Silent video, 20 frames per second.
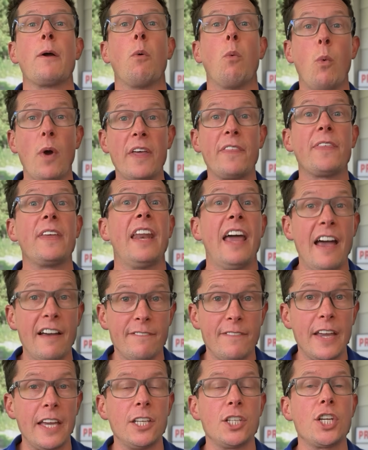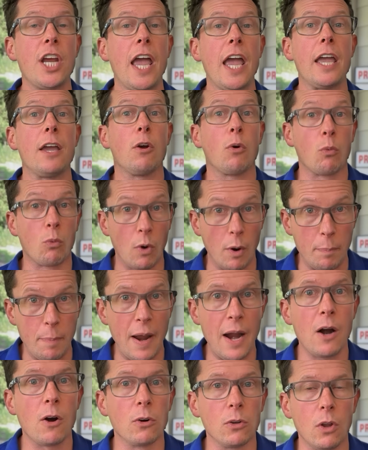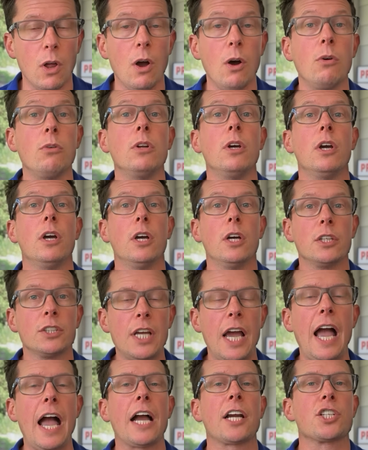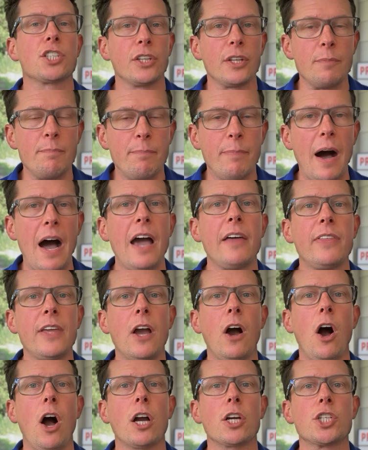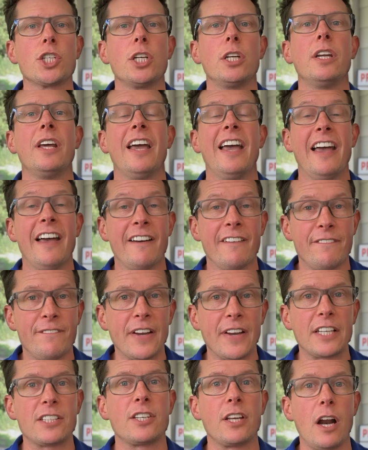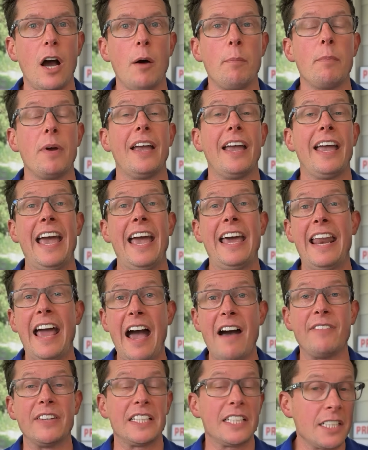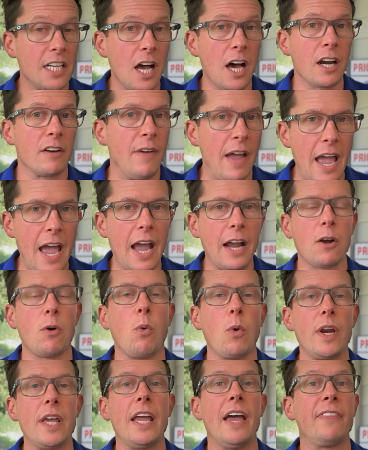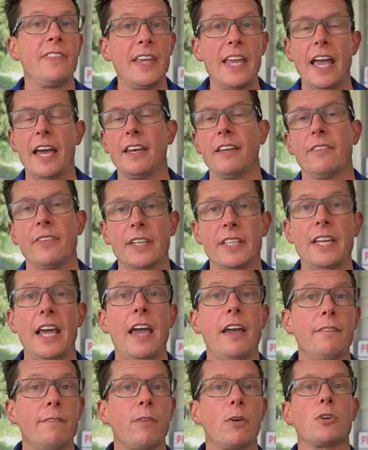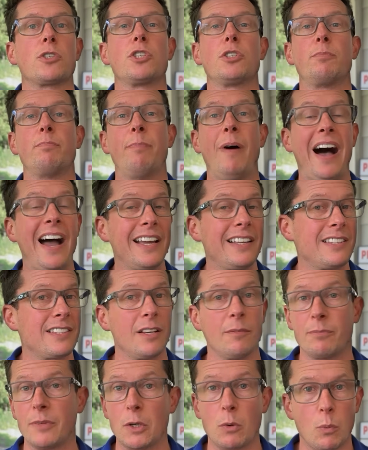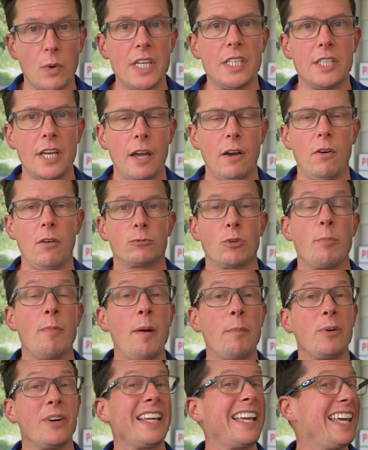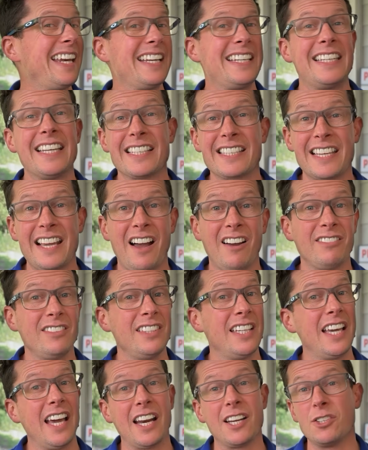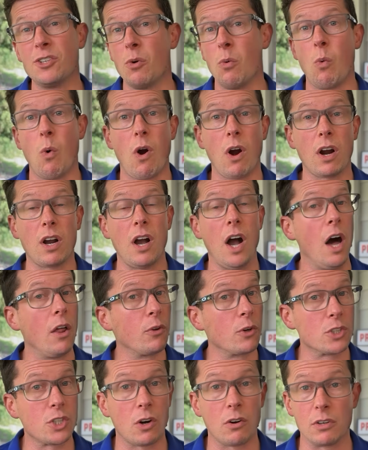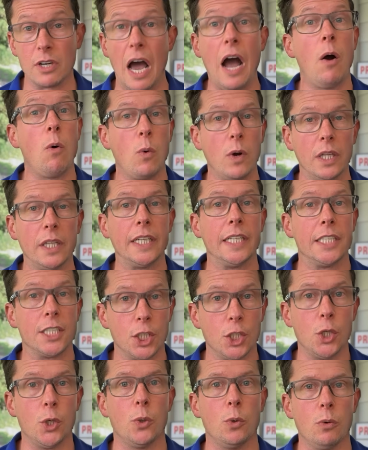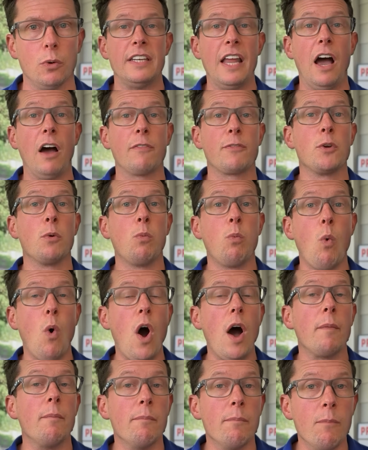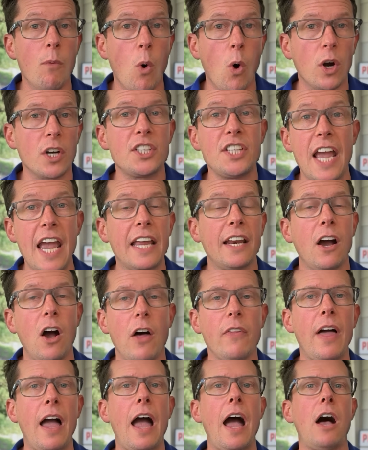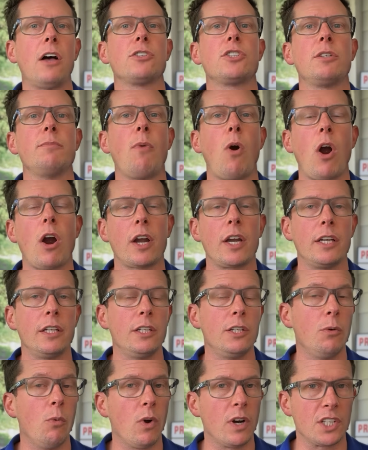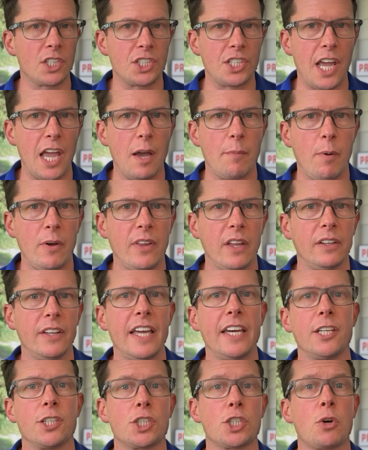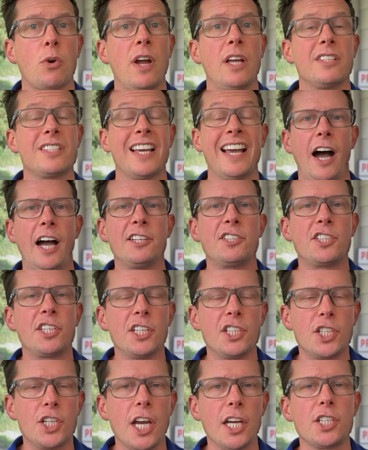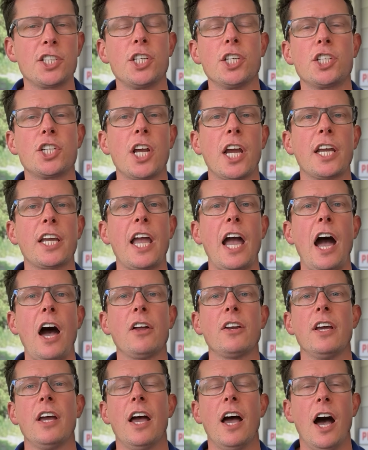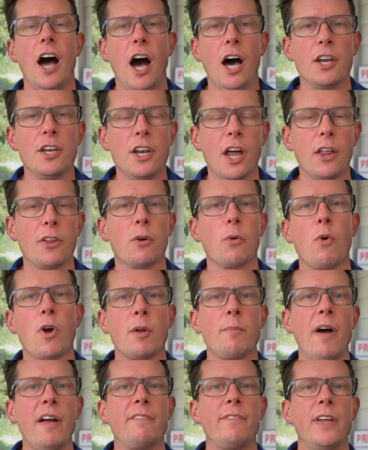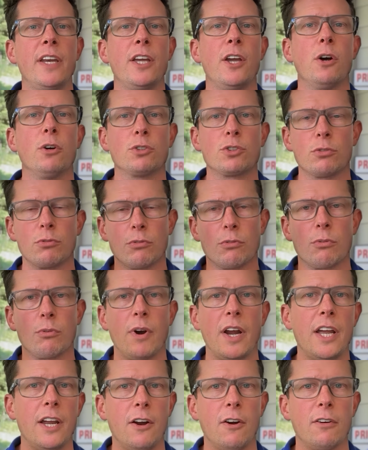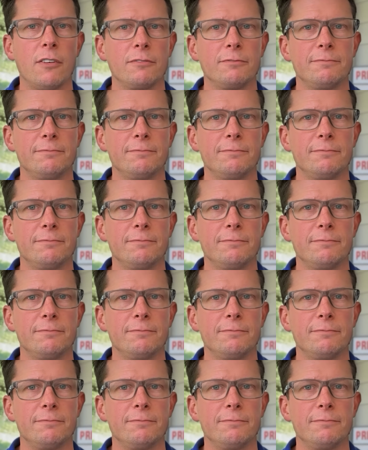with an FHA repair loan to actually buy the auction, fix it up, and have a ton of equity at the end of the day versus buying something retail. Remember, to get a discount, you got to do work others are not willing to do. Now, if you want more data on the housing market, you want to stay up on the latest trends, I'd suggest you check out another one of my videos right here,